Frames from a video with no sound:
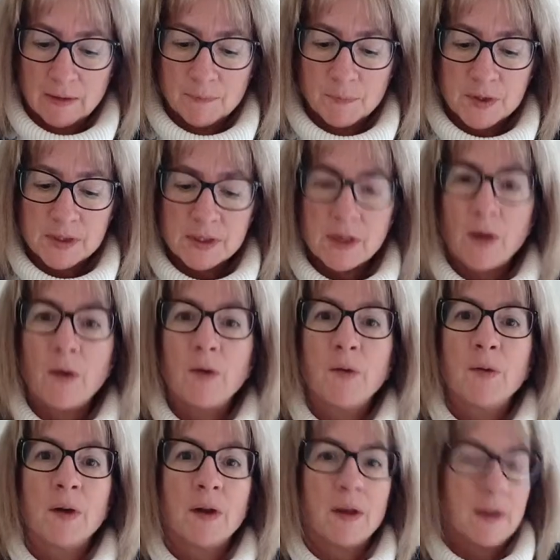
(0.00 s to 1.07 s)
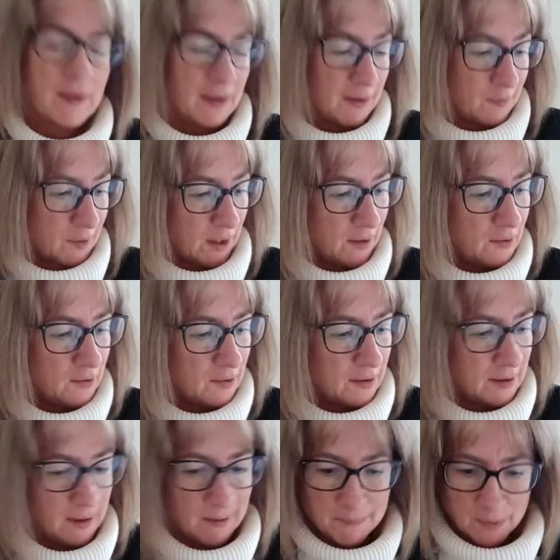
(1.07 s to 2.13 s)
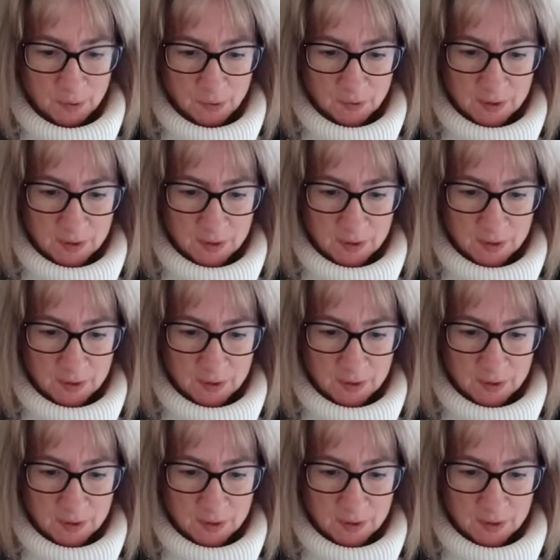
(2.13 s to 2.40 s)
So there we go. Number 3.